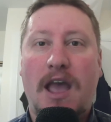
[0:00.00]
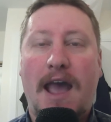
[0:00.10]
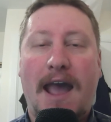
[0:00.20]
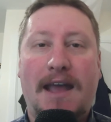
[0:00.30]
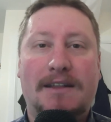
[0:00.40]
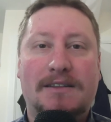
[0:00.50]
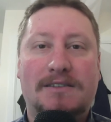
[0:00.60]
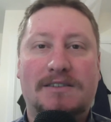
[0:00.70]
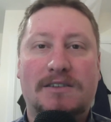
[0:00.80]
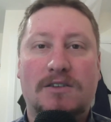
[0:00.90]
And
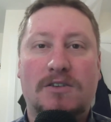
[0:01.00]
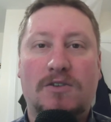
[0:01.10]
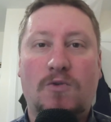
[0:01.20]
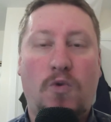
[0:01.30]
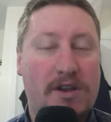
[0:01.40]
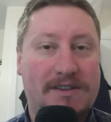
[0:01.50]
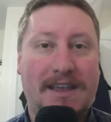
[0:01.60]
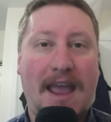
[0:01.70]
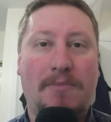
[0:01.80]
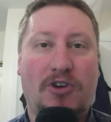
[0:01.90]
whilst the
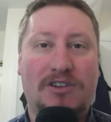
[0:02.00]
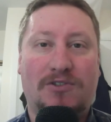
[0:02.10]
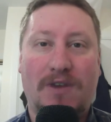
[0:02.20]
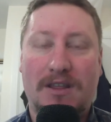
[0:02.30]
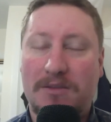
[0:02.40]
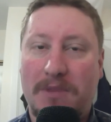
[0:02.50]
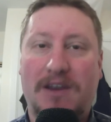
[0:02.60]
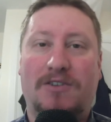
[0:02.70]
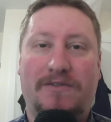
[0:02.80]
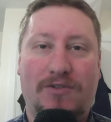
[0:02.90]
camera is great, the
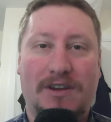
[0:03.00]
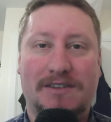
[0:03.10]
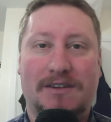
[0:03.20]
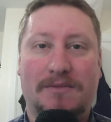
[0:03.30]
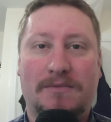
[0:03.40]
microphone isn't.